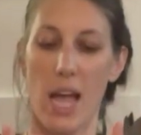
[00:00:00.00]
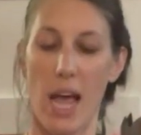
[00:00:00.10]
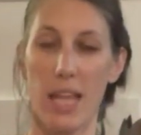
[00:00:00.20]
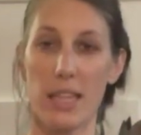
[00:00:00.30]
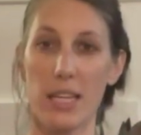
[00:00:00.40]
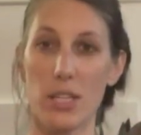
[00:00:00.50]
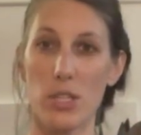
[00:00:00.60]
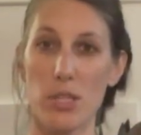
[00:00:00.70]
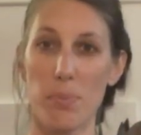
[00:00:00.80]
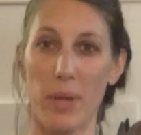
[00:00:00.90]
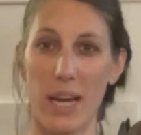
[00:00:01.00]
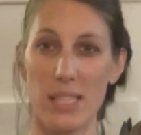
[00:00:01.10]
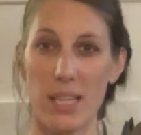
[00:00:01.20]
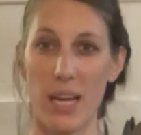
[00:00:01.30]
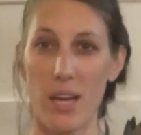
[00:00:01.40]
and then you just
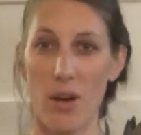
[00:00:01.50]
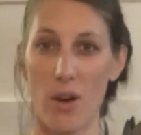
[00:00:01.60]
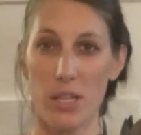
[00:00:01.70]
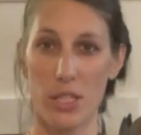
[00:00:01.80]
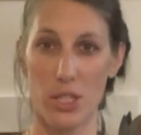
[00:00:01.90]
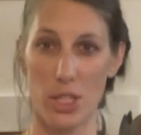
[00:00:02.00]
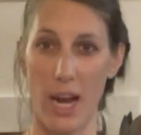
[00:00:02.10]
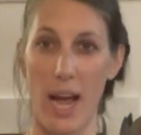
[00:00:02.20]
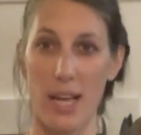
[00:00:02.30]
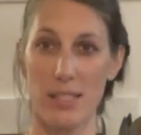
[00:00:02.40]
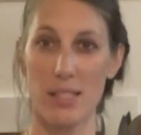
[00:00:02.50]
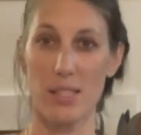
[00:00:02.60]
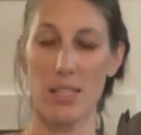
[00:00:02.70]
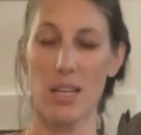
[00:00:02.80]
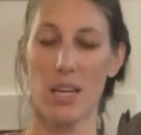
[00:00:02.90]
place it on your
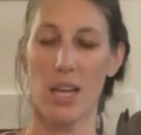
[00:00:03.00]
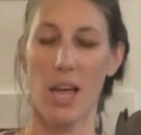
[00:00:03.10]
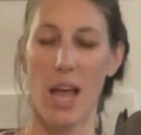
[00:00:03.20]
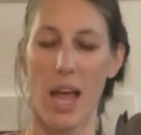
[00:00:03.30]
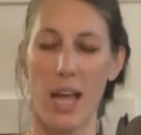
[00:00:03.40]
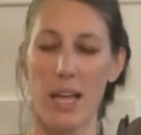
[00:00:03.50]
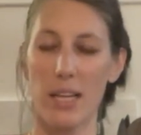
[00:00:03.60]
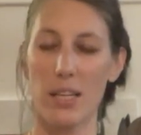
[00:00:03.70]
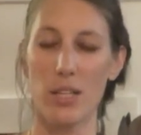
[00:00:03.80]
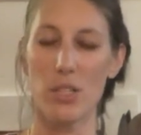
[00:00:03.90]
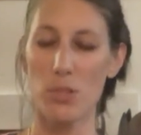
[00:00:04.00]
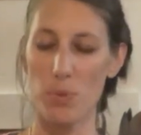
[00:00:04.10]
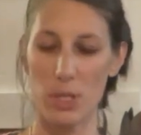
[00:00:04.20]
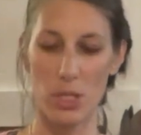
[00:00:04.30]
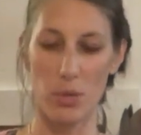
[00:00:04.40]
chest. And you just
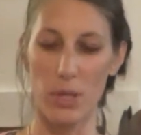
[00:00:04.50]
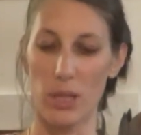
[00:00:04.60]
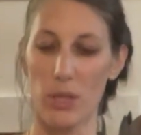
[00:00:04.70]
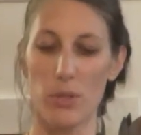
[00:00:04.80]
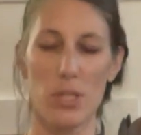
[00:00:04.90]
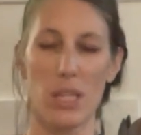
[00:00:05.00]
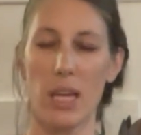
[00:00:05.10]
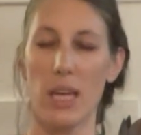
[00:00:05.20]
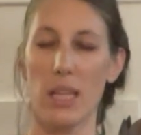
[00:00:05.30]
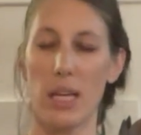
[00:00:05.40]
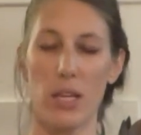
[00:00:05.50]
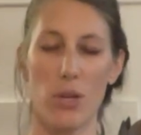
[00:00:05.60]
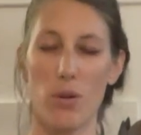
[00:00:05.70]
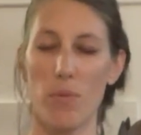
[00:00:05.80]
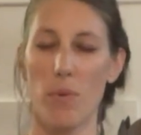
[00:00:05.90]
want to do it loosely, like you
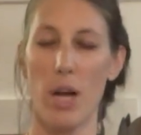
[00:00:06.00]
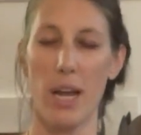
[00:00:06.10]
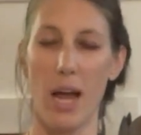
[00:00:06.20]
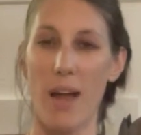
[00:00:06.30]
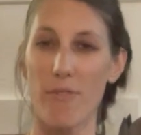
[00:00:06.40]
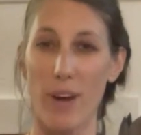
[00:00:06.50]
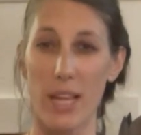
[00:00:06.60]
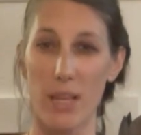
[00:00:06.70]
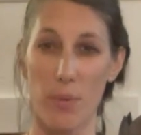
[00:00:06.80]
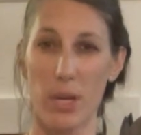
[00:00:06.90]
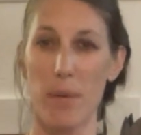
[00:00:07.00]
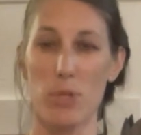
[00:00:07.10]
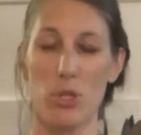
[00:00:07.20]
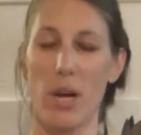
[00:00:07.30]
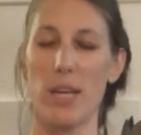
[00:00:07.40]
don't want, I find that when I'm
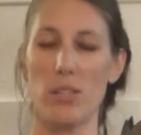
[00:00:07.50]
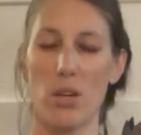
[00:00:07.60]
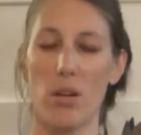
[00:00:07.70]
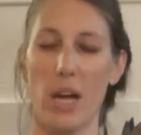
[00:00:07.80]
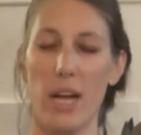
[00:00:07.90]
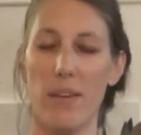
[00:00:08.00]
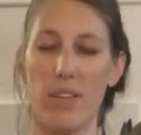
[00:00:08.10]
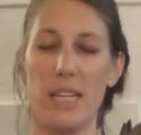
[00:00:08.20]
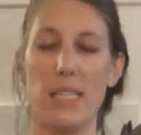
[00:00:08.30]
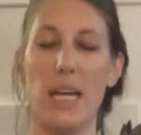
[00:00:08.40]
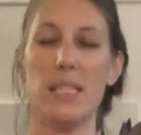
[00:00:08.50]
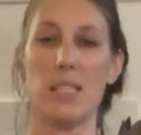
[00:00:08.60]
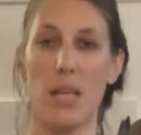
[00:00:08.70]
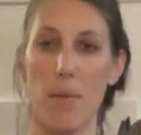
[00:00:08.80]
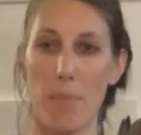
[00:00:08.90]
stressed, I'll kind of like tense
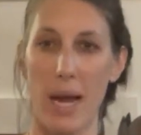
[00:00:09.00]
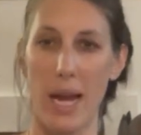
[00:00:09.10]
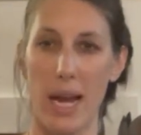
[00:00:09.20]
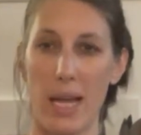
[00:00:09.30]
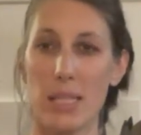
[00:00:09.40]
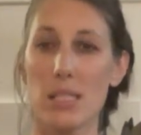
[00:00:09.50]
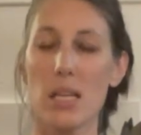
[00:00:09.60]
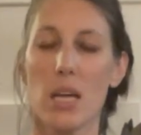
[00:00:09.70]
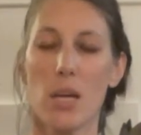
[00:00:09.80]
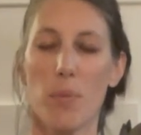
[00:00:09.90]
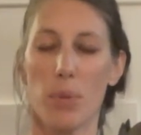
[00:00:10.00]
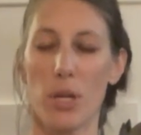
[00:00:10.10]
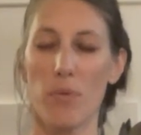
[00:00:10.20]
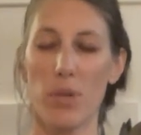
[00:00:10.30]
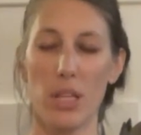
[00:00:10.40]
up my hands, but
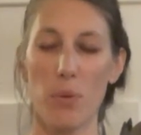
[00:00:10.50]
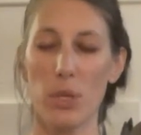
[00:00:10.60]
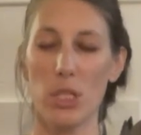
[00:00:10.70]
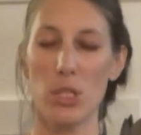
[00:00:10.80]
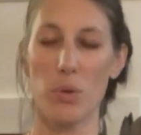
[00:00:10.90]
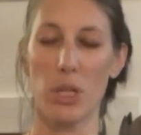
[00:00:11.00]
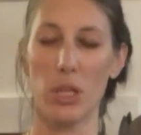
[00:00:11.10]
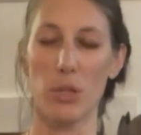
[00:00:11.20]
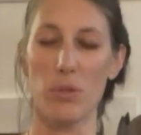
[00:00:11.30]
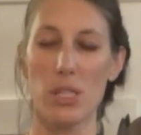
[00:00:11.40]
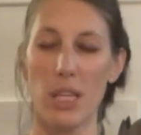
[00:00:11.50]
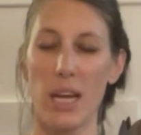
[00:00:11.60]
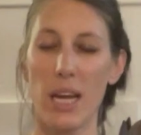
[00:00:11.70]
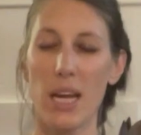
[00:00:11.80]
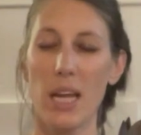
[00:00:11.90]
you really want to do it
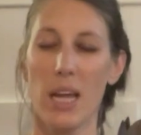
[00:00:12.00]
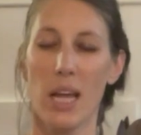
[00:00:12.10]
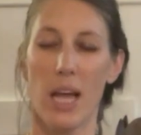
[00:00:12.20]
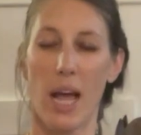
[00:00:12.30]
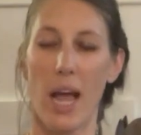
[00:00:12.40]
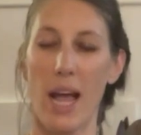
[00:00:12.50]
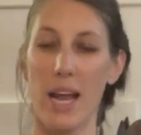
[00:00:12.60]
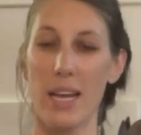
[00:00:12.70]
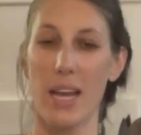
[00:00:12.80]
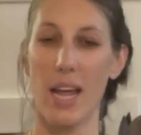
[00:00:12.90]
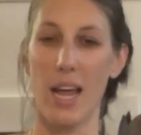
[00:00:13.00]
loosely. And